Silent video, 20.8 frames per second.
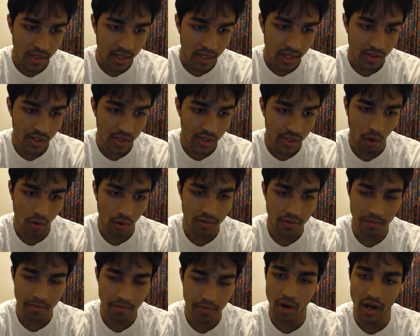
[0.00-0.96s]
So
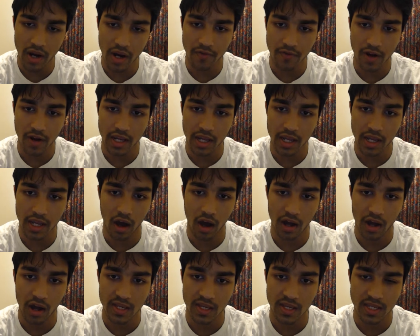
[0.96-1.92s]
to be quite frank and
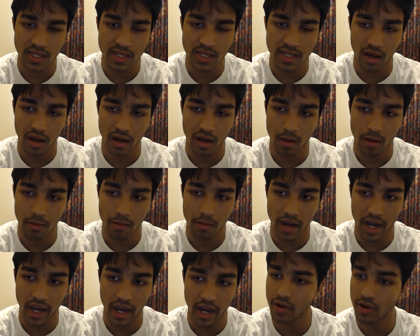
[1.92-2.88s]
honest,
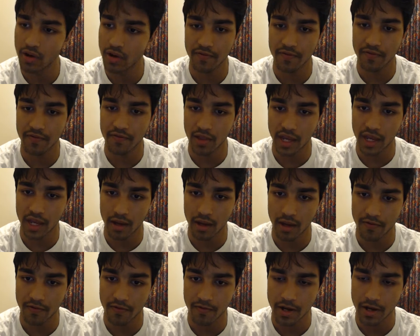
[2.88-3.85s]
I do not feel like
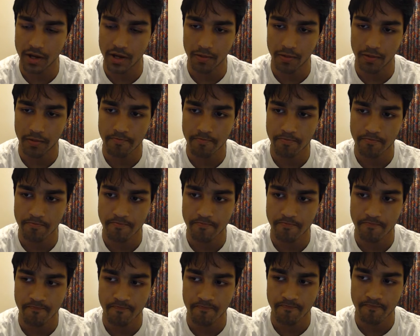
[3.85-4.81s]
I'm your friend.
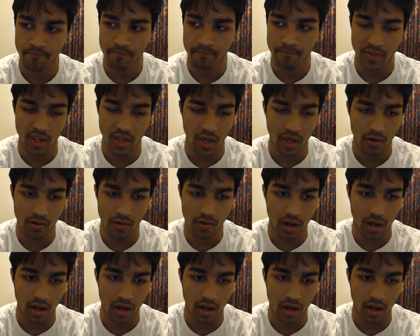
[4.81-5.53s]
No.